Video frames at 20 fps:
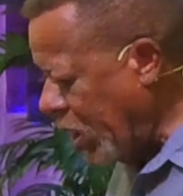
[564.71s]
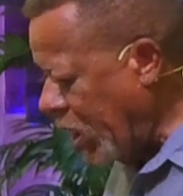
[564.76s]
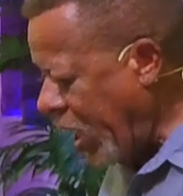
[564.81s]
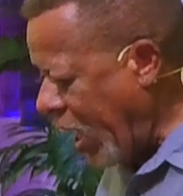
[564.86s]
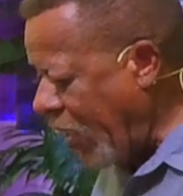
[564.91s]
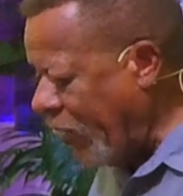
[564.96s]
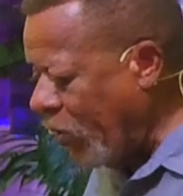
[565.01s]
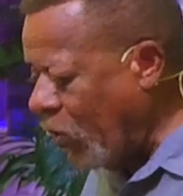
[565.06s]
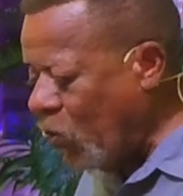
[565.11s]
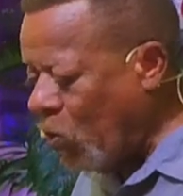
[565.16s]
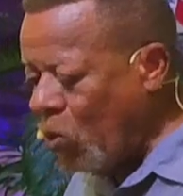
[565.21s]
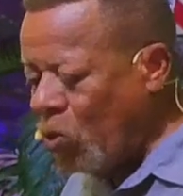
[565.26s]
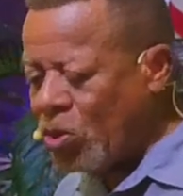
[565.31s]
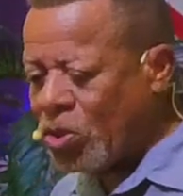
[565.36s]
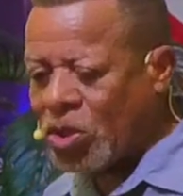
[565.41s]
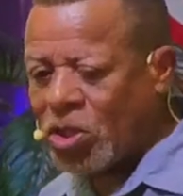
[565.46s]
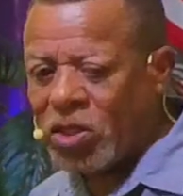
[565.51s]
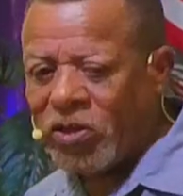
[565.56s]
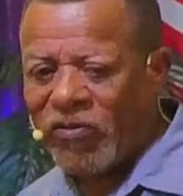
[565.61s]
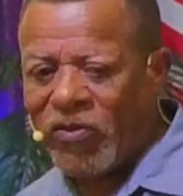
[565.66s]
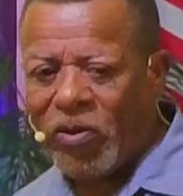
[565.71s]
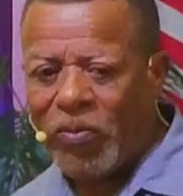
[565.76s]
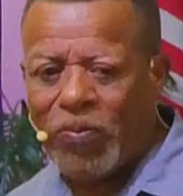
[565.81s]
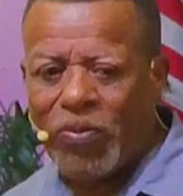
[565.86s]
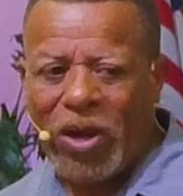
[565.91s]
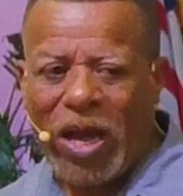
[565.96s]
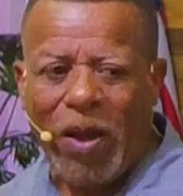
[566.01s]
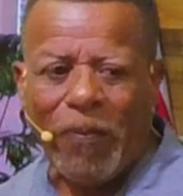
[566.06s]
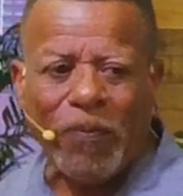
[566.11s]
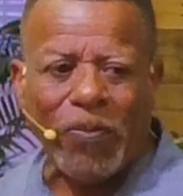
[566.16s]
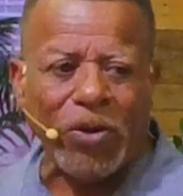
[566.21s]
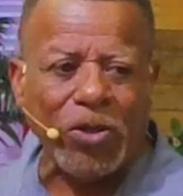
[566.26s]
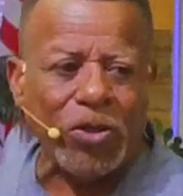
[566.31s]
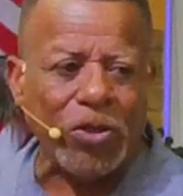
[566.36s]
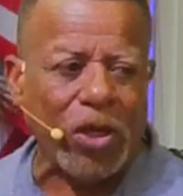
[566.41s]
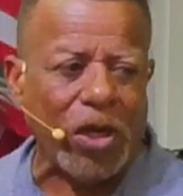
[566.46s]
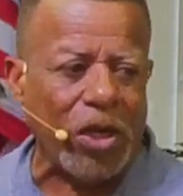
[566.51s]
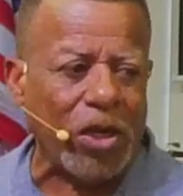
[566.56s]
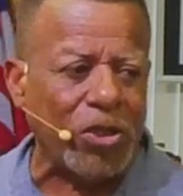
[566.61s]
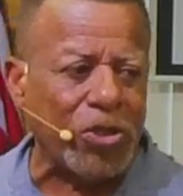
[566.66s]
And the roots of a poplar
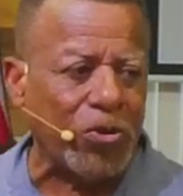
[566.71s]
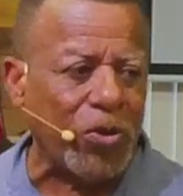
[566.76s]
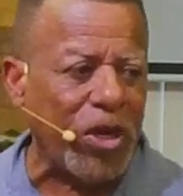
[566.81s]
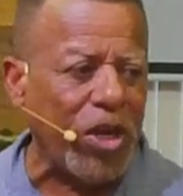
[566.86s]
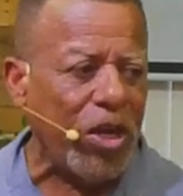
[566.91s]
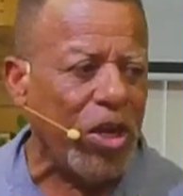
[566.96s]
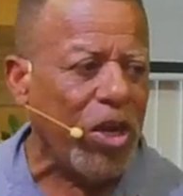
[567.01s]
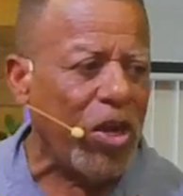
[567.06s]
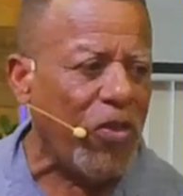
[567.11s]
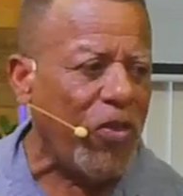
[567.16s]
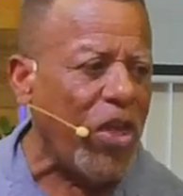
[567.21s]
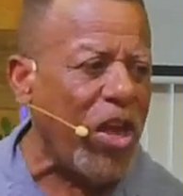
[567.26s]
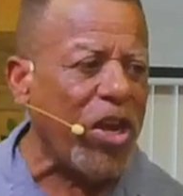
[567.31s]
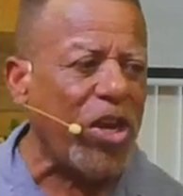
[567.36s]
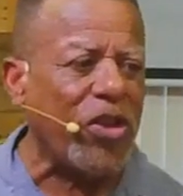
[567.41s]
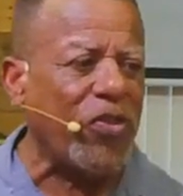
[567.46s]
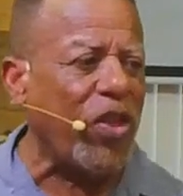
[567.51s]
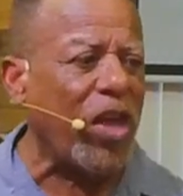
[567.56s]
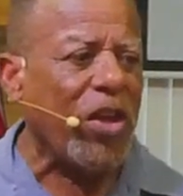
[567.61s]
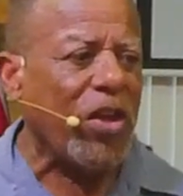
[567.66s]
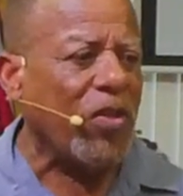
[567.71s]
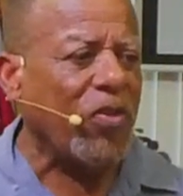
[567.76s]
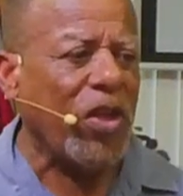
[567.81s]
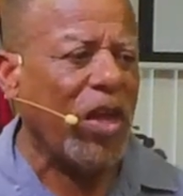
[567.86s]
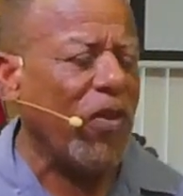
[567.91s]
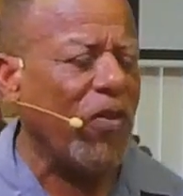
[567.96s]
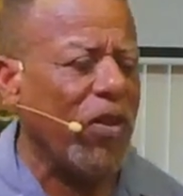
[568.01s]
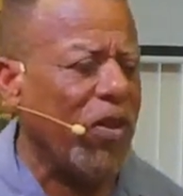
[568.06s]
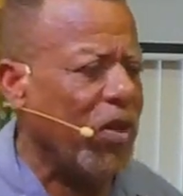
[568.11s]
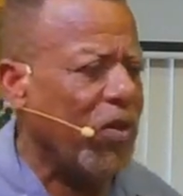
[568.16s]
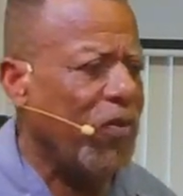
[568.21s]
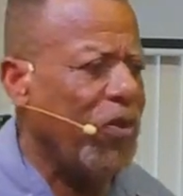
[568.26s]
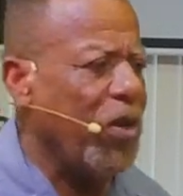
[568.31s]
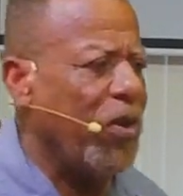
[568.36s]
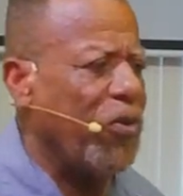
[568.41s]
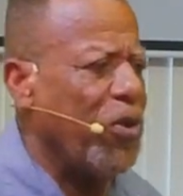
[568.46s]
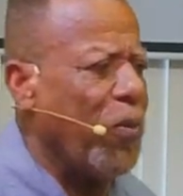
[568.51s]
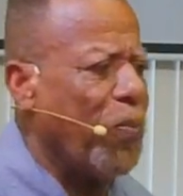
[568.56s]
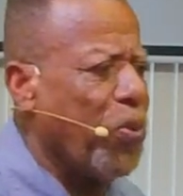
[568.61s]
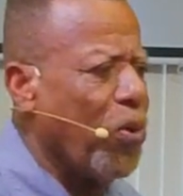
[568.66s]
uh, tree, they, they, they, they're,
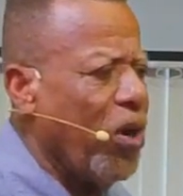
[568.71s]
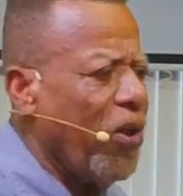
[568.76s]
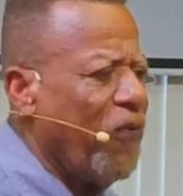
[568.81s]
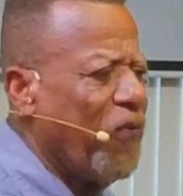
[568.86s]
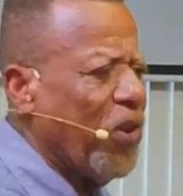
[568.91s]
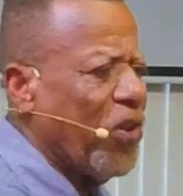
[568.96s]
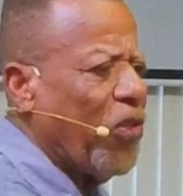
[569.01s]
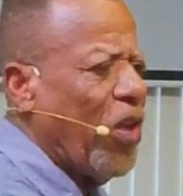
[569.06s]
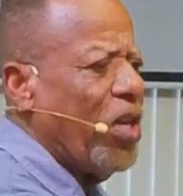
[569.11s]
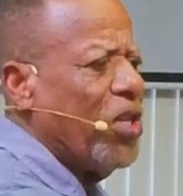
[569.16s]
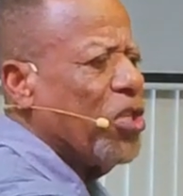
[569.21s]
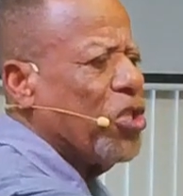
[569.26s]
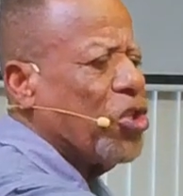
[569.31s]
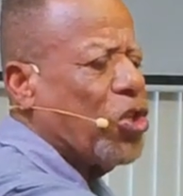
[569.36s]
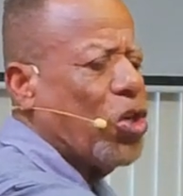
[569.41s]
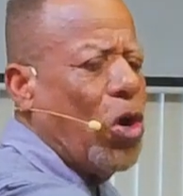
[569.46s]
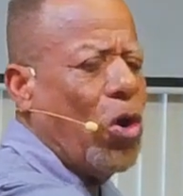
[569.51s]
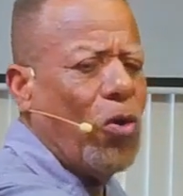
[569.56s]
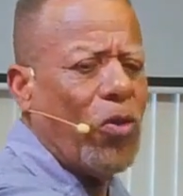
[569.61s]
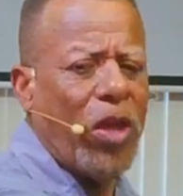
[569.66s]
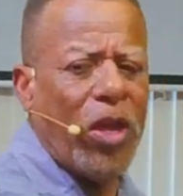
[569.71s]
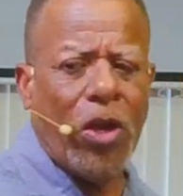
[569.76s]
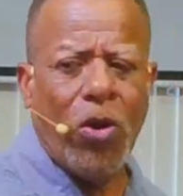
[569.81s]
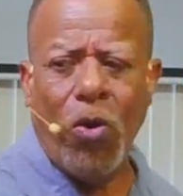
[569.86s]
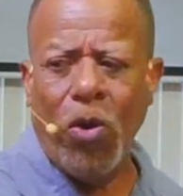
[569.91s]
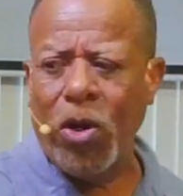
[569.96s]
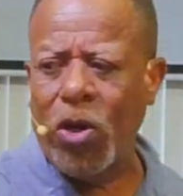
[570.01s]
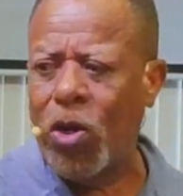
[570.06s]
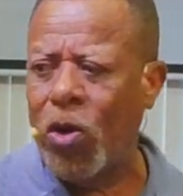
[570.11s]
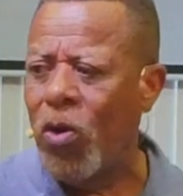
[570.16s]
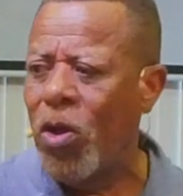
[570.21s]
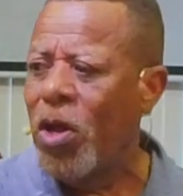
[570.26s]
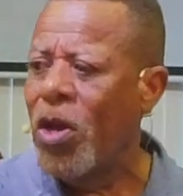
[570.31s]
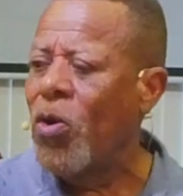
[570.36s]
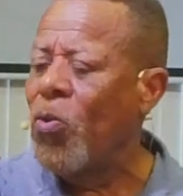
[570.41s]
they're, prolific. They just go, they go and go.